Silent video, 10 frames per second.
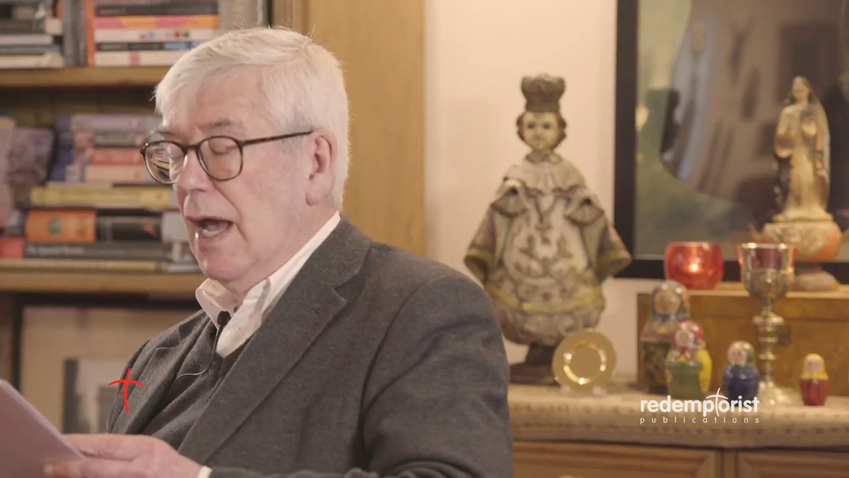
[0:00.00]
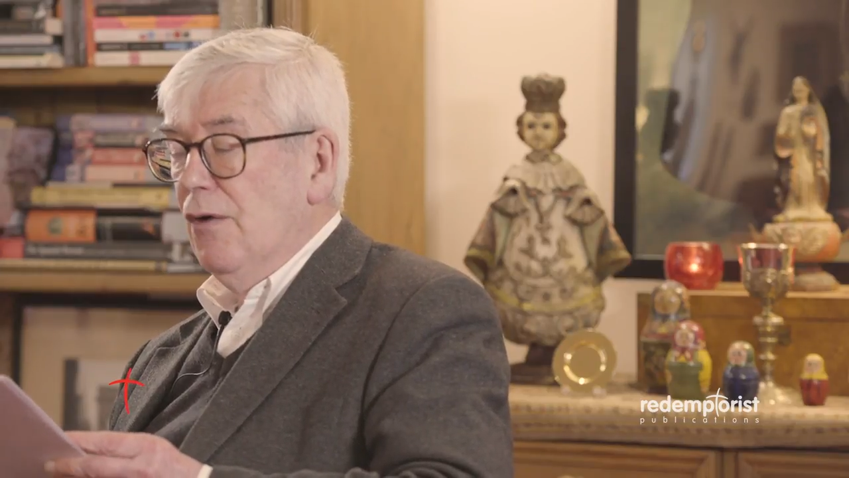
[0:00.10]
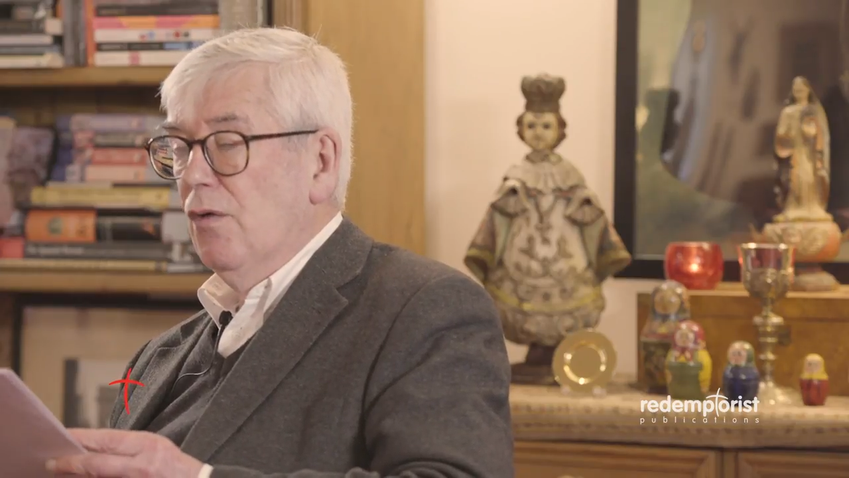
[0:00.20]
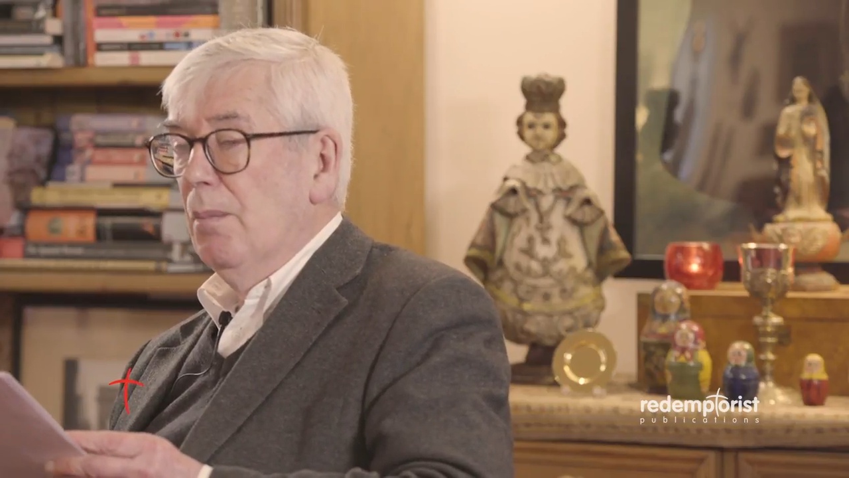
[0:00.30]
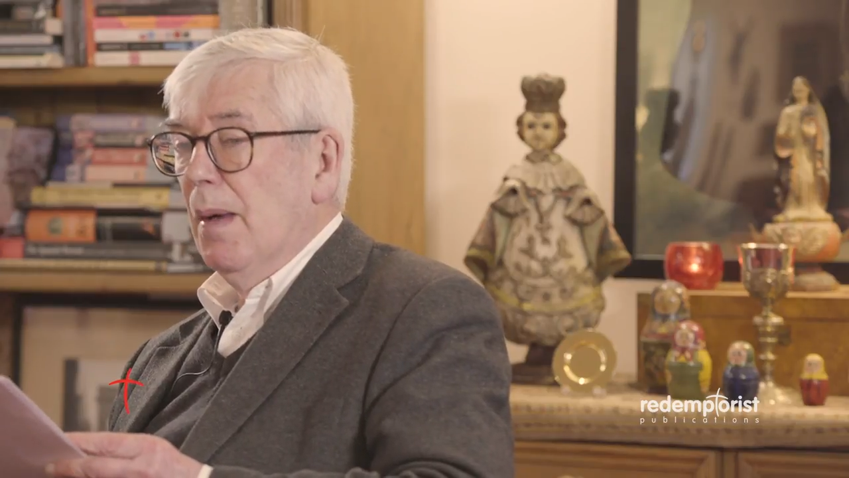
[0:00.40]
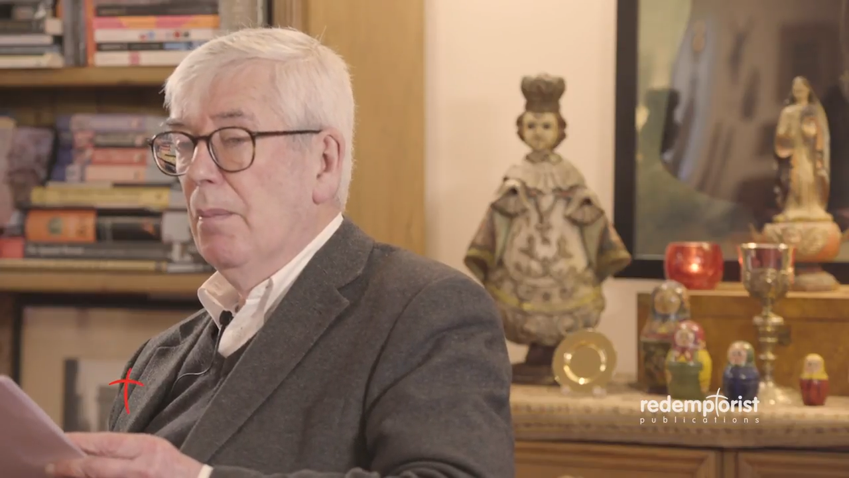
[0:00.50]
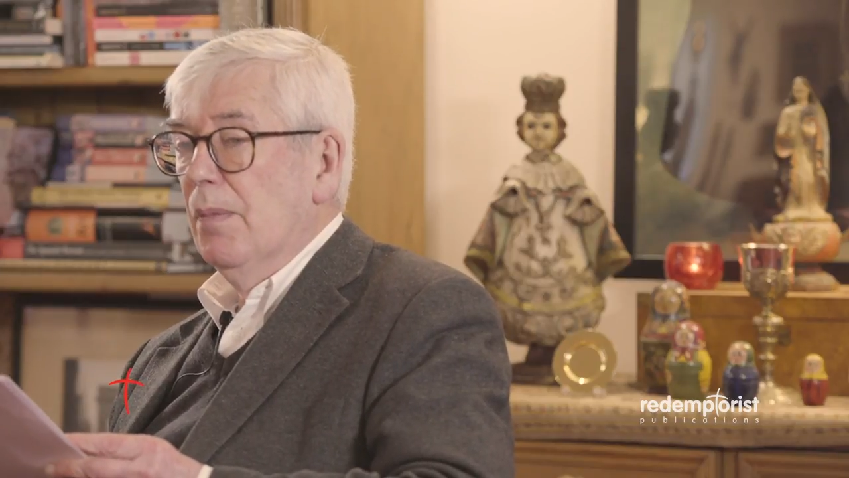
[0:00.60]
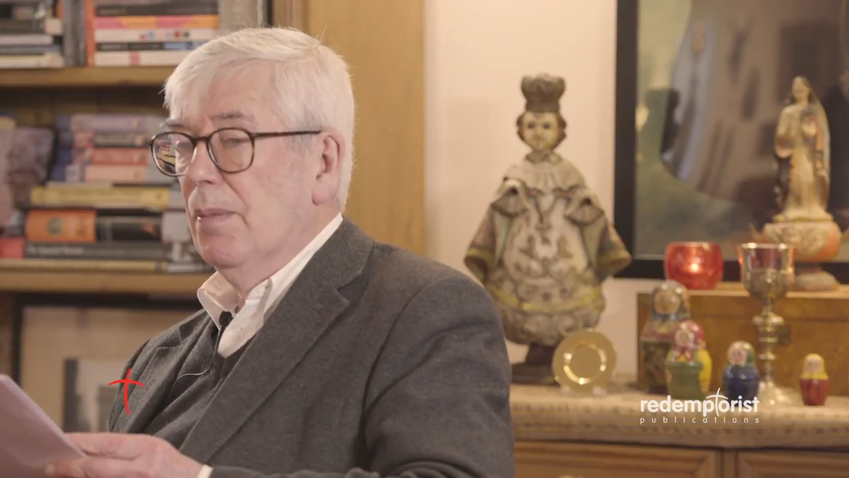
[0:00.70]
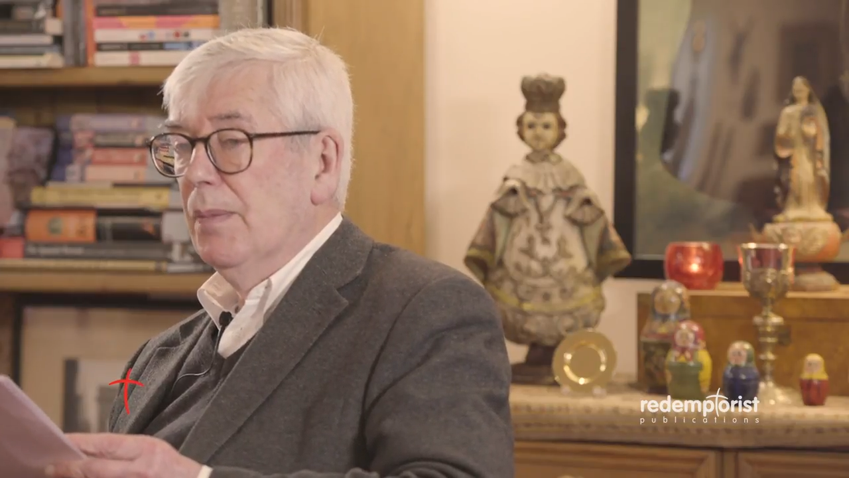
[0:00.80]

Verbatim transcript: and remember